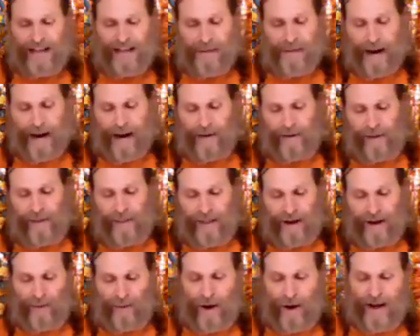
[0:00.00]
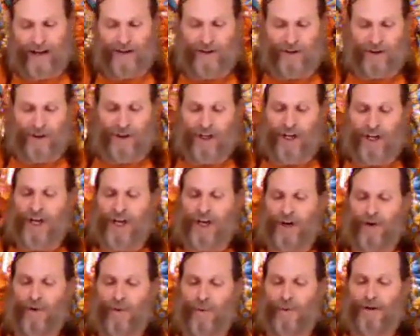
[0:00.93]
I bow to the great
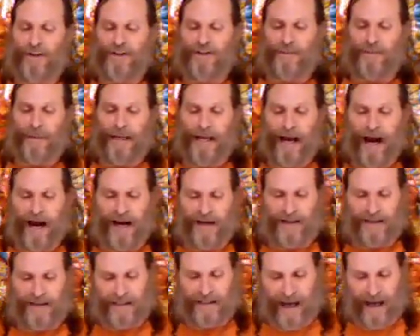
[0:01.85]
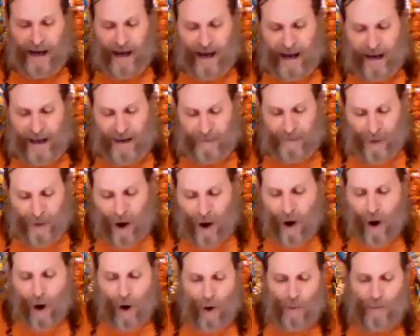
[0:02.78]
she who is beyond time.
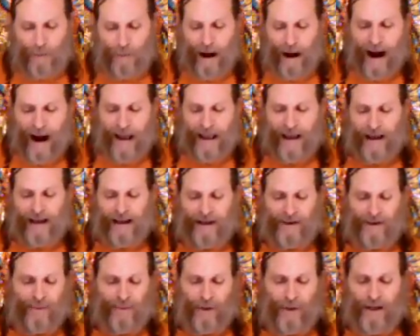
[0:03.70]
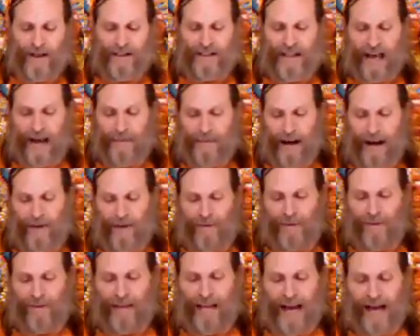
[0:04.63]
O Maya, increase, I bow
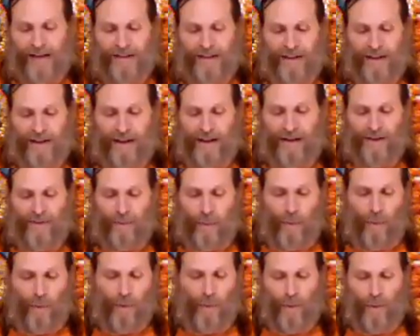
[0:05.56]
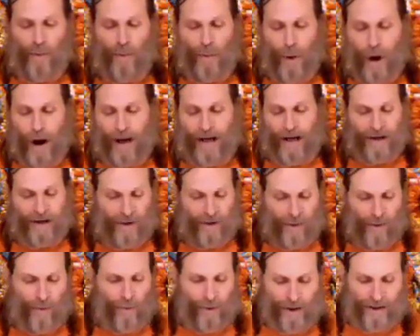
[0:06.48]
to the excellent one
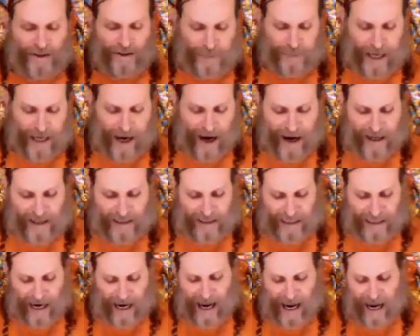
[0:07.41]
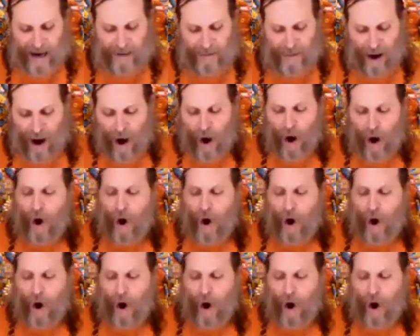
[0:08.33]
who is beyond time.